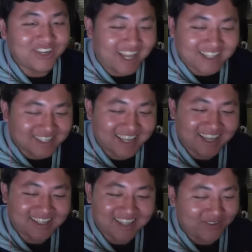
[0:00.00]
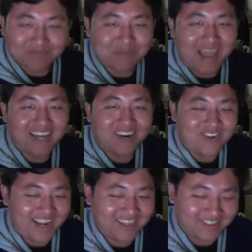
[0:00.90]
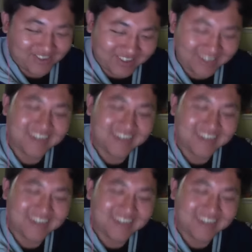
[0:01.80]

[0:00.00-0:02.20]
That's it. That was bad already, dude.